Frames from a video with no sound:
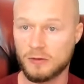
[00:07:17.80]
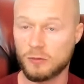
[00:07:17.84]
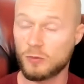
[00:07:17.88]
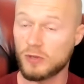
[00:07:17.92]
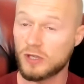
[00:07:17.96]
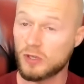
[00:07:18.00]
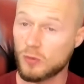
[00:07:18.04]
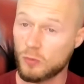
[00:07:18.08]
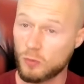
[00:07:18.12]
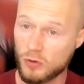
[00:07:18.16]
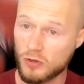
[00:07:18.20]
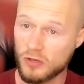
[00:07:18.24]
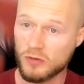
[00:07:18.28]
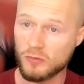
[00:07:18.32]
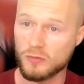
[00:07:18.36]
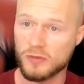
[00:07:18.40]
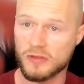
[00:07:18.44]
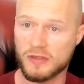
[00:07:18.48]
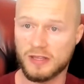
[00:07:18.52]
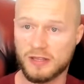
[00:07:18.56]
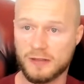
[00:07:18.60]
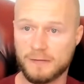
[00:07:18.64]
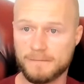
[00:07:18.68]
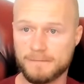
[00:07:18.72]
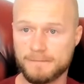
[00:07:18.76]
we can work
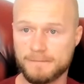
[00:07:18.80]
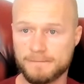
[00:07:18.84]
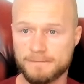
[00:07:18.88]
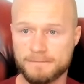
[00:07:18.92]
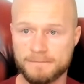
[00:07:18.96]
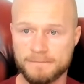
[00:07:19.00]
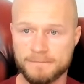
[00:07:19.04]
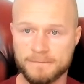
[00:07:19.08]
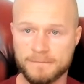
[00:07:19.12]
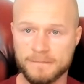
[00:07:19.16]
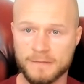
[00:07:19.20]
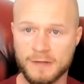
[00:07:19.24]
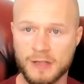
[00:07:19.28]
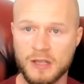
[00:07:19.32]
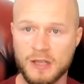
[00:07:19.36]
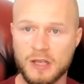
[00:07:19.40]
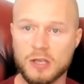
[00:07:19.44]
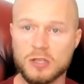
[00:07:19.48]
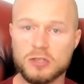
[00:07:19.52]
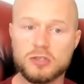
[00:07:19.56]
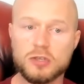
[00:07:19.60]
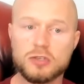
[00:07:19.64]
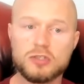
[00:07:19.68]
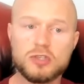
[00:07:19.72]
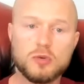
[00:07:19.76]
with it.
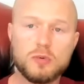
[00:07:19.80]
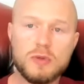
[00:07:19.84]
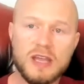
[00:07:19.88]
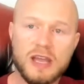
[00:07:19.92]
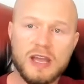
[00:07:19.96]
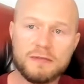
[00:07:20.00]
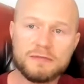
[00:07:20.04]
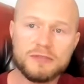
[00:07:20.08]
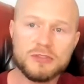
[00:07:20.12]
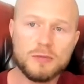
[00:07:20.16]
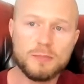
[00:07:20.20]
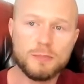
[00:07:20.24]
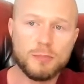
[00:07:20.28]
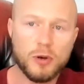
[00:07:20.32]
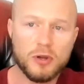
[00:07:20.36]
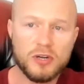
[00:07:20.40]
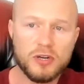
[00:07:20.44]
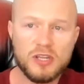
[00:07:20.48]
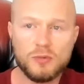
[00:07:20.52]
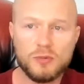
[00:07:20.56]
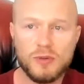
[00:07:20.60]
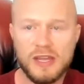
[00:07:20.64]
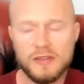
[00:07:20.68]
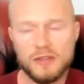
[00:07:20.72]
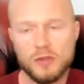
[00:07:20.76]
So, do we have some
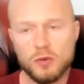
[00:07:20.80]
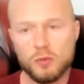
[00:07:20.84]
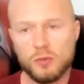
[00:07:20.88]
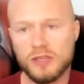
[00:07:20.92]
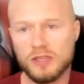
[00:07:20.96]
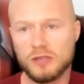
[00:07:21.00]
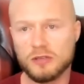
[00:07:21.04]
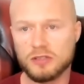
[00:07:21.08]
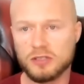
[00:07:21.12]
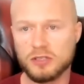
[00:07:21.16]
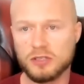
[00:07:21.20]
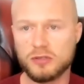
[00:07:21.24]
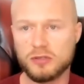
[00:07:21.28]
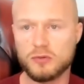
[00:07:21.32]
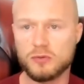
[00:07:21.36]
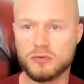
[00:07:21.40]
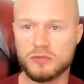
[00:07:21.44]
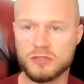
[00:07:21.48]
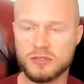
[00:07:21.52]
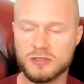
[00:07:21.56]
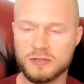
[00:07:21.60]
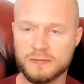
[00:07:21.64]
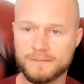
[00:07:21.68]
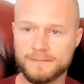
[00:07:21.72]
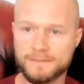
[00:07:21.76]
body weight that we could
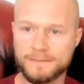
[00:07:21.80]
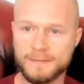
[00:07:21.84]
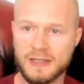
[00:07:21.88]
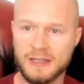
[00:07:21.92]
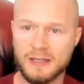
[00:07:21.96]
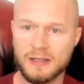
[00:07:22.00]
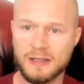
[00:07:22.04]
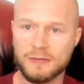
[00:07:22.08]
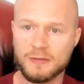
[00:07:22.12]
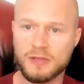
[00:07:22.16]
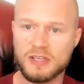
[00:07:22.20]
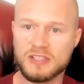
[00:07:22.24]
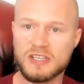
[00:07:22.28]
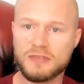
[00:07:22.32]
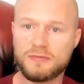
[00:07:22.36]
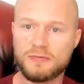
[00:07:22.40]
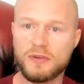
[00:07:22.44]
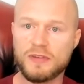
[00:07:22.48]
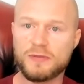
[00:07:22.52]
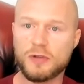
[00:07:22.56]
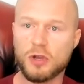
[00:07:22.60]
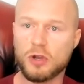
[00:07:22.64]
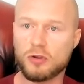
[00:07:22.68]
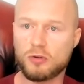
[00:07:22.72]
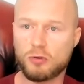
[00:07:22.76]
lose? Because if
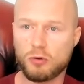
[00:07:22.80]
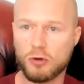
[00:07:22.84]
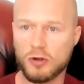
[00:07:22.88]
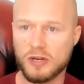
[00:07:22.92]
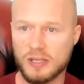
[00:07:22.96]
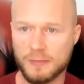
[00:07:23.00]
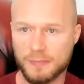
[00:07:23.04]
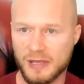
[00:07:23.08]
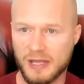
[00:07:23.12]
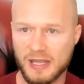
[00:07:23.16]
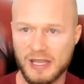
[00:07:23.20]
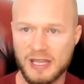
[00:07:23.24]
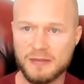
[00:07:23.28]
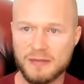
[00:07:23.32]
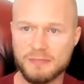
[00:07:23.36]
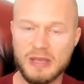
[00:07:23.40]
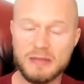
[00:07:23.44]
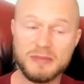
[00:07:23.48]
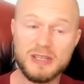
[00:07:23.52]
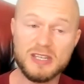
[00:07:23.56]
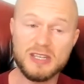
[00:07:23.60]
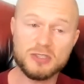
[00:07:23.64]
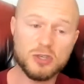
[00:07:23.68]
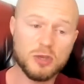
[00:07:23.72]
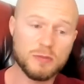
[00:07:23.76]
we've got chronic pain,
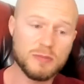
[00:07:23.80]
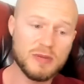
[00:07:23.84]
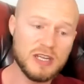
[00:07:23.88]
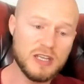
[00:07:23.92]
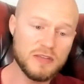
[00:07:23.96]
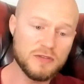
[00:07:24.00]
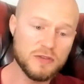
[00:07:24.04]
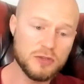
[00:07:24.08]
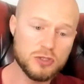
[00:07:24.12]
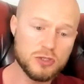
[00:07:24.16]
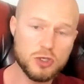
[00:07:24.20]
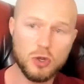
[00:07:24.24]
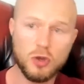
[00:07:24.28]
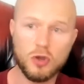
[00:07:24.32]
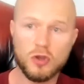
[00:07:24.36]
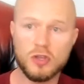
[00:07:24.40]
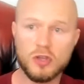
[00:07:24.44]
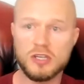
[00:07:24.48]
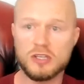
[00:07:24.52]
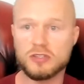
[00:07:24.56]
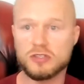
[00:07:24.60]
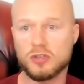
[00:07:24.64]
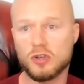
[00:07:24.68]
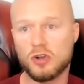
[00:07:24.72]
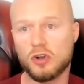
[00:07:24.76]
maybe it's coming in the
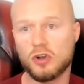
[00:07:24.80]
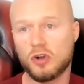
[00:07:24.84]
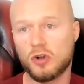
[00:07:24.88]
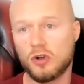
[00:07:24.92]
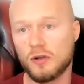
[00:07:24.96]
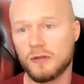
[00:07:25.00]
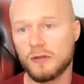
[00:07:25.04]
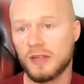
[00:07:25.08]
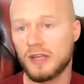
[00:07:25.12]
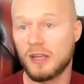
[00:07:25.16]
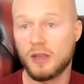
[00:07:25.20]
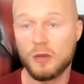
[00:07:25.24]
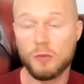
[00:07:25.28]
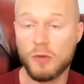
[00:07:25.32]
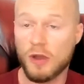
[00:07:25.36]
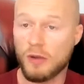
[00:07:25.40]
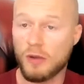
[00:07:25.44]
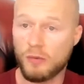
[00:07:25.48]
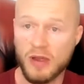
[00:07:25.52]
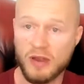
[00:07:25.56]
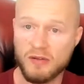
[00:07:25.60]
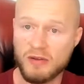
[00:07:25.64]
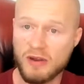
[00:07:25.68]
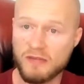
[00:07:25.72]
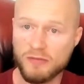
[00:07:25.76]
joints or where,
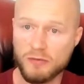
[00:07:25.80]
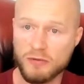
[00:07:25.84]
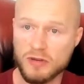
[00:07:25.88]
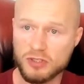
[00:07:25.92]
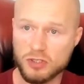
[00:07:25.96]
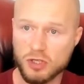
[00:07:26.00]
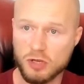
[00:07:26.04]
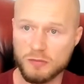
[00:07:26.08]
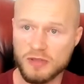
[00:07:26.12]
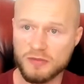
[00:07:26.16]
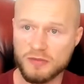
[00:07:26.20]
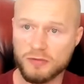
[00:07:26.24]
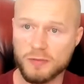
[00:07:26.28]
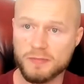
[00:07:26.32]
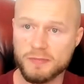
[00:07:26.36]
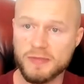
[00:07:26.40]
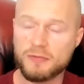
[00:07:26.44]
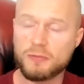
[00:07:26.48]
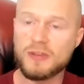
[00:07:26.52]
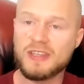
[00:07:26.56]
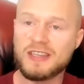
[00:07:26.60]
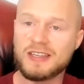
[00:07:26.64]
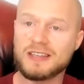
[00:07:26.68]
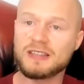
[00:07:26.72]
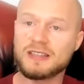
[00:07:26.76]
wherever it's coming from,
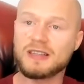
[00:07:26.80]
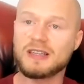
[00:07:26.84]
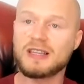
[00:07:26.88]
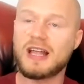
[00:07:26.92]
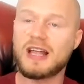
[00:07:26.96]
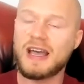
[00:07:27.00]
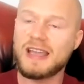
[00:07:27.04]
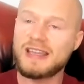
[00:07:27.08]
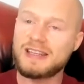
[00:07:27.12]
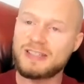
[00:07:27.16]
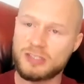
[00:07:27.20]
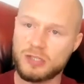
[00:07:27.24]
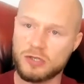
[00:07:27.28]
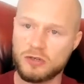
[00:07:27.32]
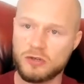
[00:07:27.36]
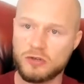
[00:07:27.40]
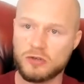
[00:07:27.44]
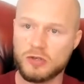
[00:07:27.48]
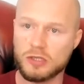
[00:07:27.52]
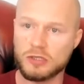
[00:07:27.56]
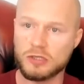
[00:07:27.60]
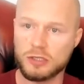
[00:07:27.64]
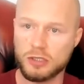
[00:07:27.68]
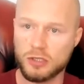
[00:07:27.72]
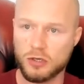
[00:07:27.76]
if we can lighten
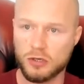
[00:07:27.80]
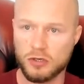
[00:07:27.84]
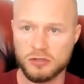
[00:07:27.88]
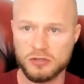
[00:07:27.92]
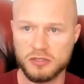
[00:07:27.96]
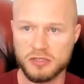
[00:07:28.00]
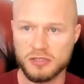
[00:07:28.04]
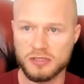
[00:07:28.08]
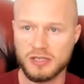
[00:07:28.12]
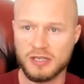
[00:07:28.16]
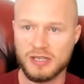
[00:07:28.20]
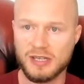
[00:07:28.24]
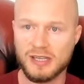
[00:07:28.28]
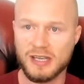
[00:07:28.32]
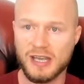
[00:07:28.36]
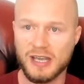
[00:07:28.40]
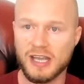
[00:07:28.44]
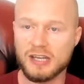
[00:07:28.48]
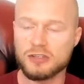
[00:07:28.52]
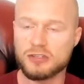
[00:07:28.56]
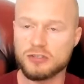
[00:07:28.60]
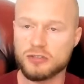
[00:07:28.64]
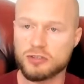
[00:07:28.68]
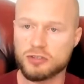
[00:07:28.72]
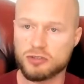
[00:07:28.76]
the load
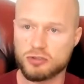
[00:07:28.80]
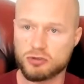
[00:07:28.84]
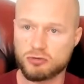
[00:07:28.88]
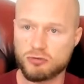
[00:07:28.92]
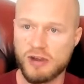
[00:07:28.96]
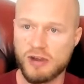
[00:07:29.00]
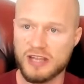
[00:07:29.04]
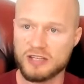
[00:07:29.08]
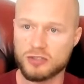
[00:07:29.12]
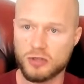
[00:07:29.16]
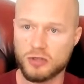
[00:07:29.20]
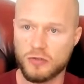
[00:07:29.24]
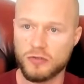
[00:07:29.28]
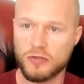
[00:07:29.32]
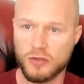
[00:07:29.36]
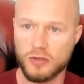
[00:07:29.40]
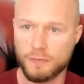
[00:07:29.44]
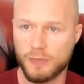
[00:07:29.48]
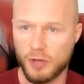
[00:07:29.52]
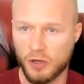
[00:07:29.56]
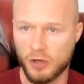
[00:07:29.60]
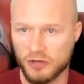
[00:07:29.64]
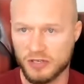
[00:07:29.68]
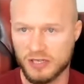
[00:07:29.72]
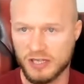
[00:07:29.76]
and stress on the
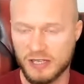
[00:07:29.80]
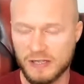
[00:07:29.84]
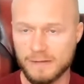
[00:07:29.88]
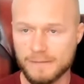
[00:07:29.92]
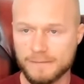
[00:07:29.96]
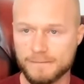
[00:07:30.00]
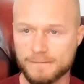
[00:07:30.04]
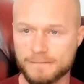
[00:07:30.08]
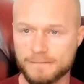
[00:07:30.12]
body,